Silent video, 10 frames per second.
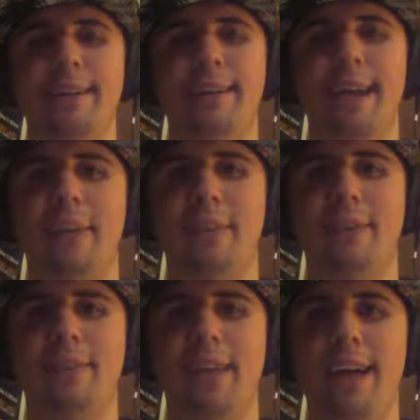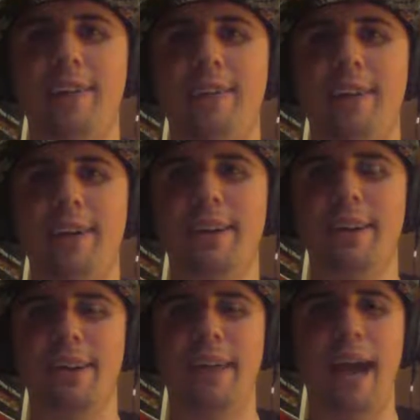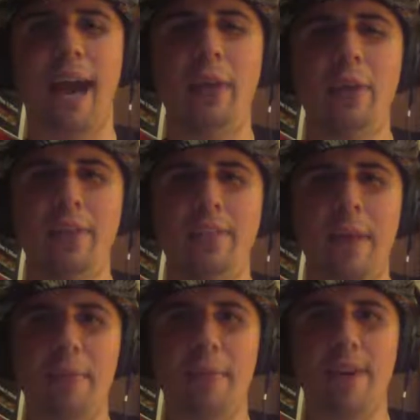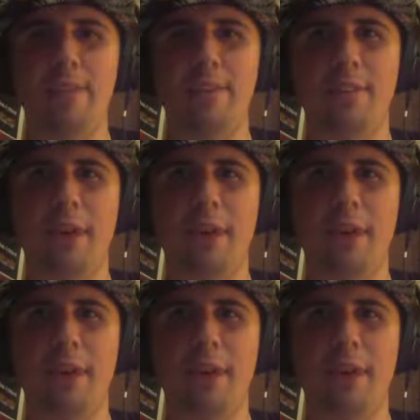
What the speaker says: I think it's a lot of. How is that process?